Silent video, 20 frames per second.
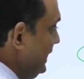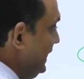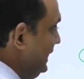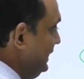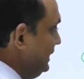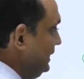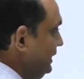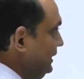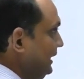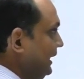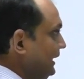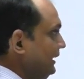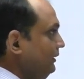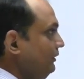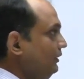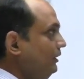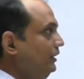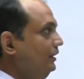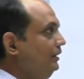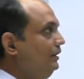lateral
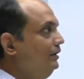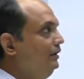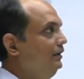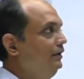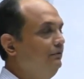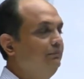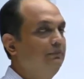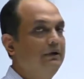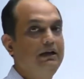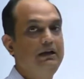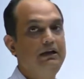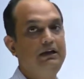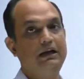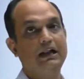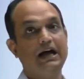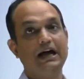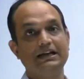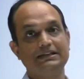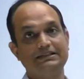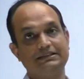pterygoid in my
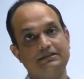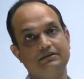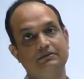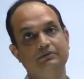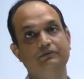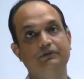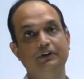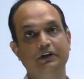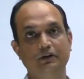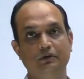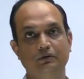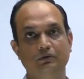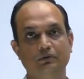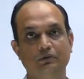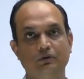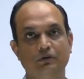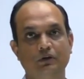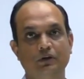last video.